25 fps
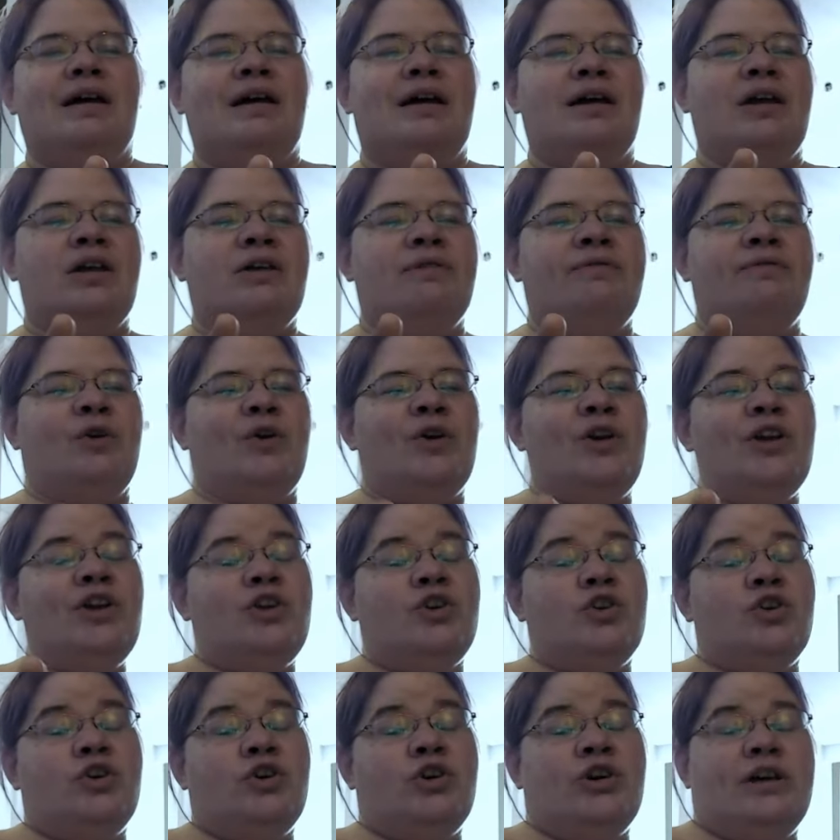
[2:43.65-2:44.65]
very
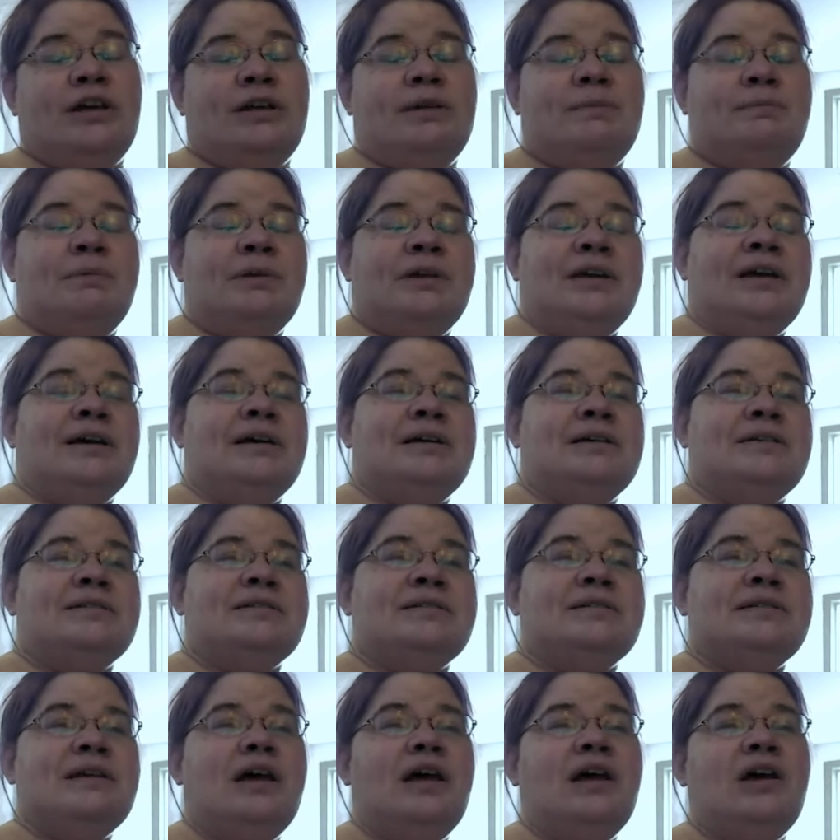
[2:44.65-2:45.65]
good
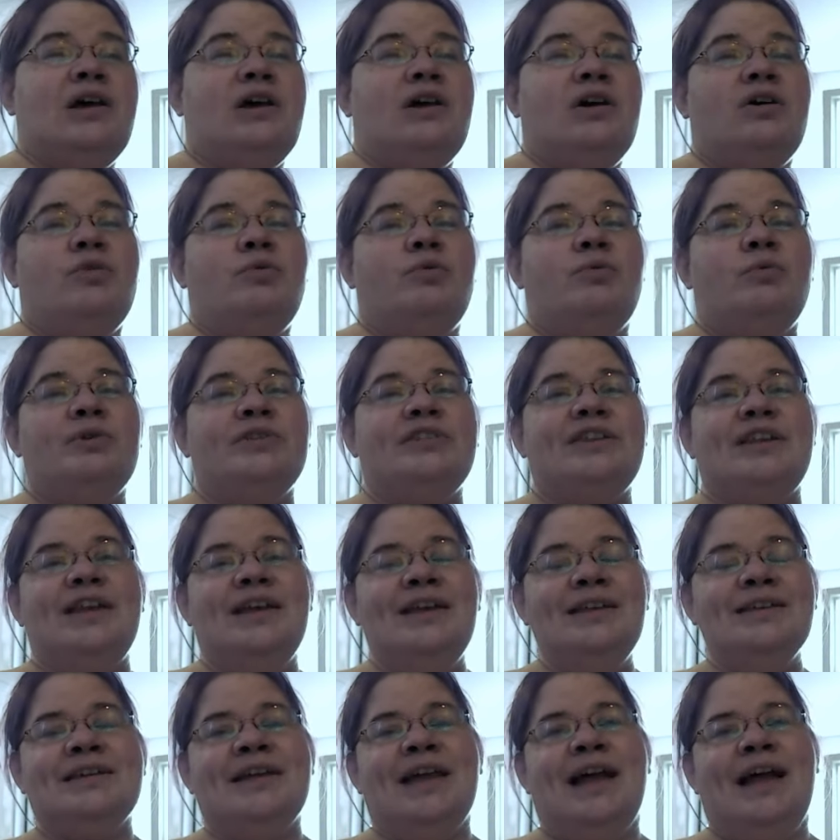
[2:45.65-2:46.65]
because what they did
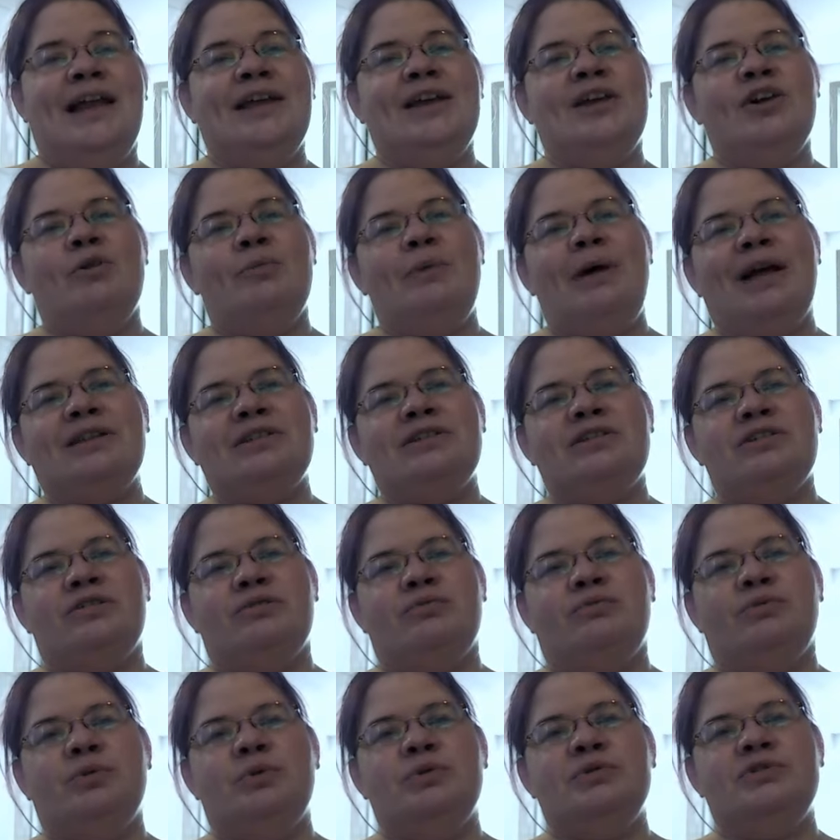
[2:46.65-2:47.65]
is kind of go back to the
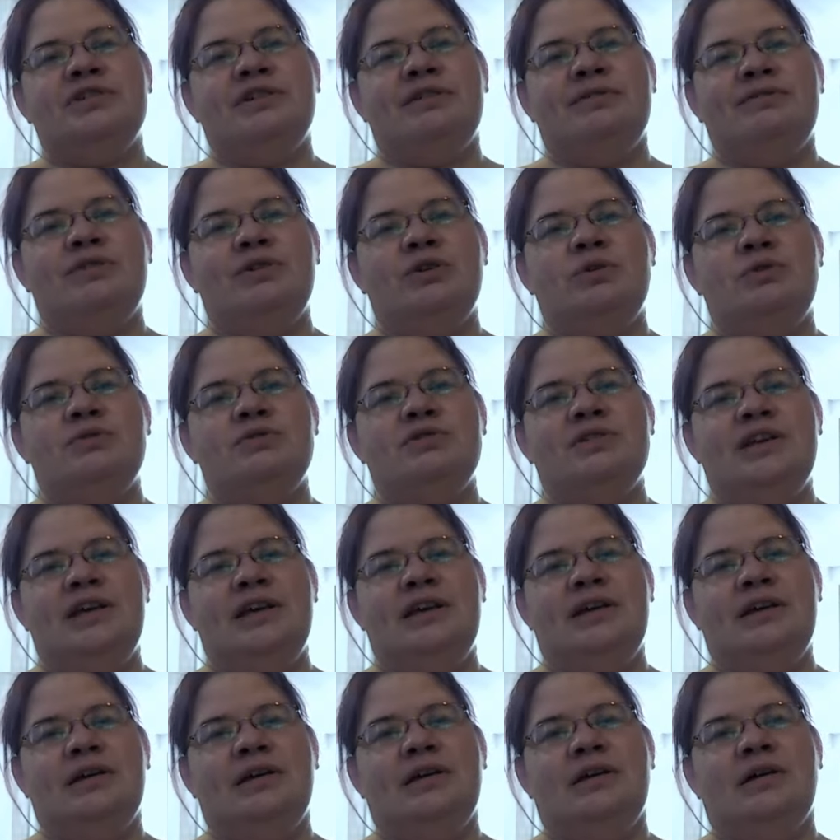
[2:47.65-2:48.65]
roots of
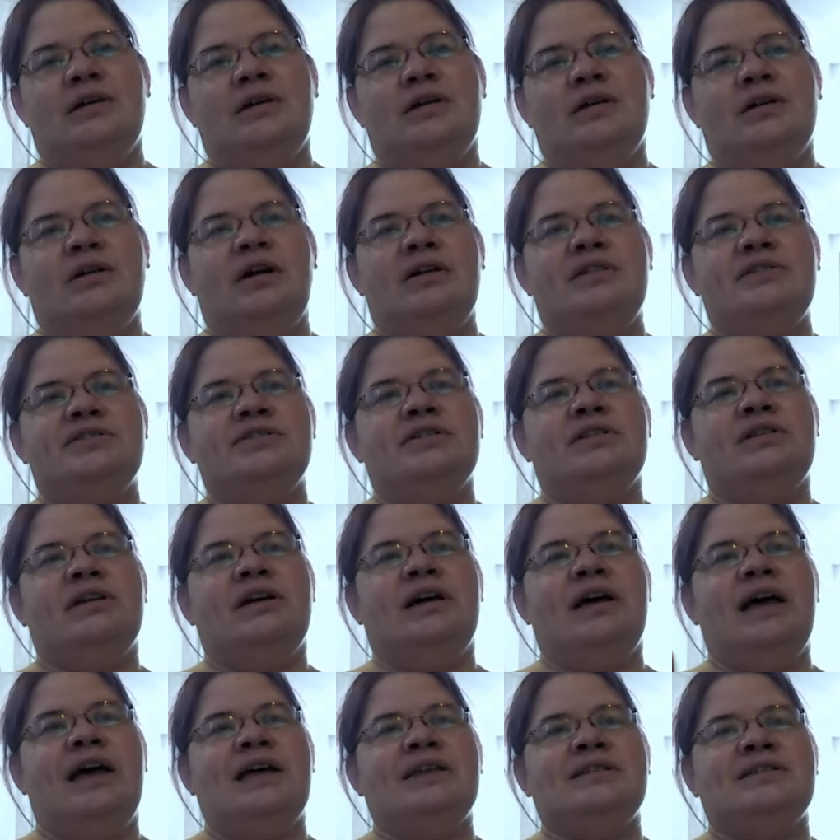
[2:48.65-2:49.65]
using
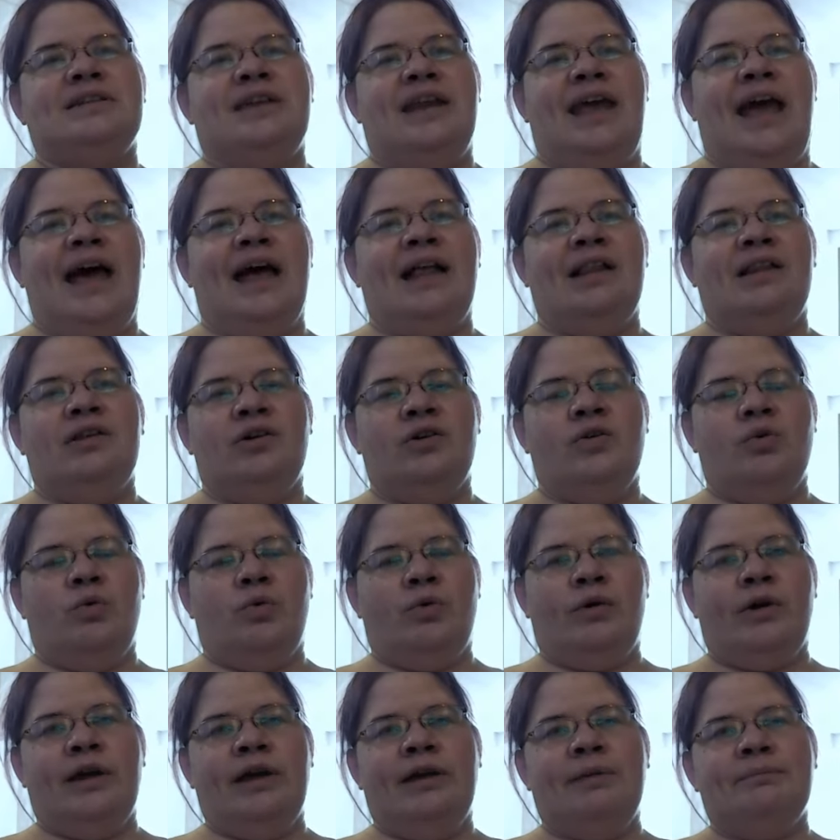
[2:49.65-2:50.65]
Godzilla as an
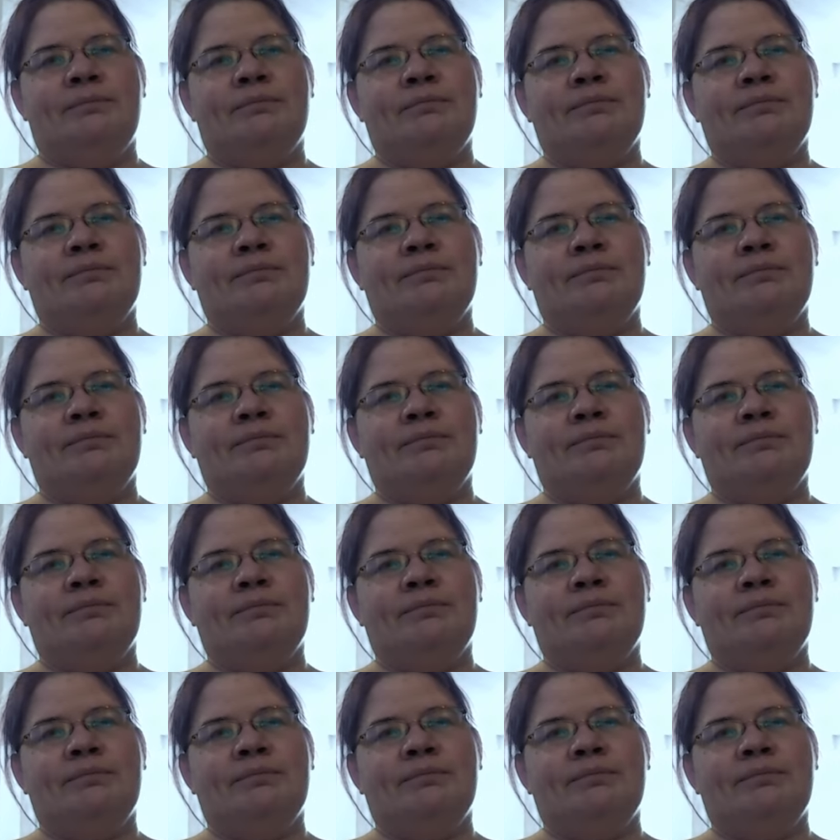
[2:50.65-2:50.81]
allegory.